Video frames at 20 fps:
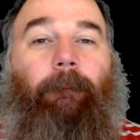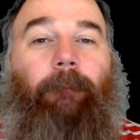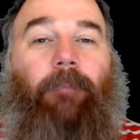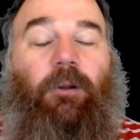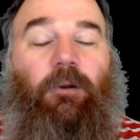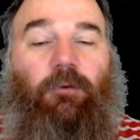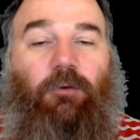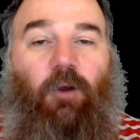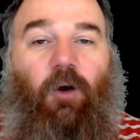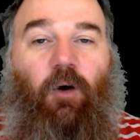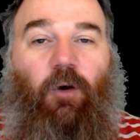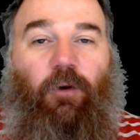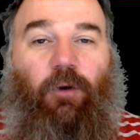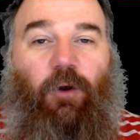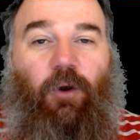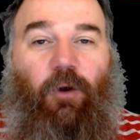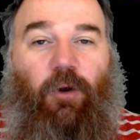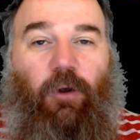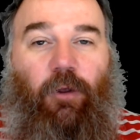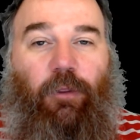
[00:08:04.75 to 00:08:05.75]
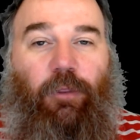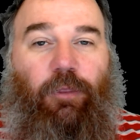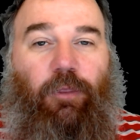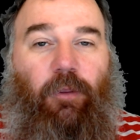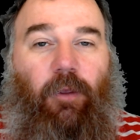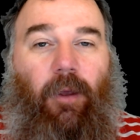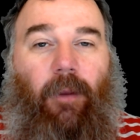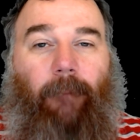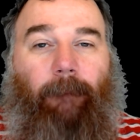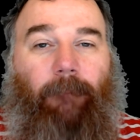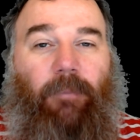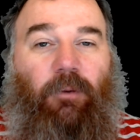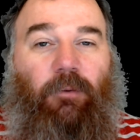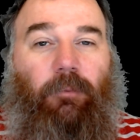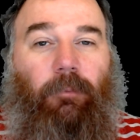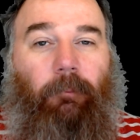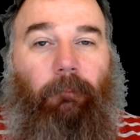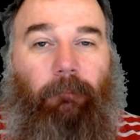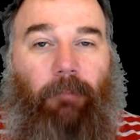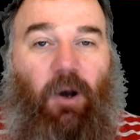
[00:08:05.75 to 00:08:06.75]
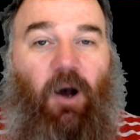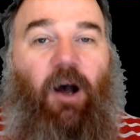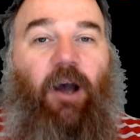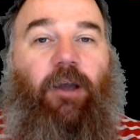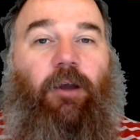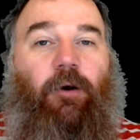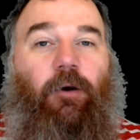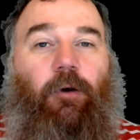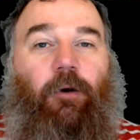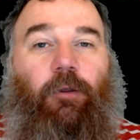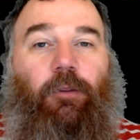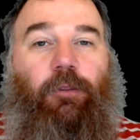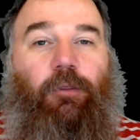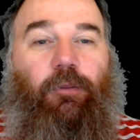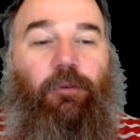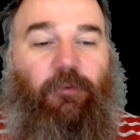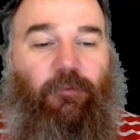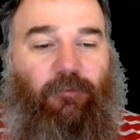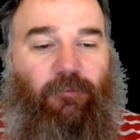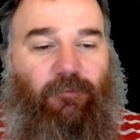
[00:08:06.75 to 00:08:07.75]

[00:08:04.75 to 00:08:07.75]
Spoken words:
built on Earth and built by Earth.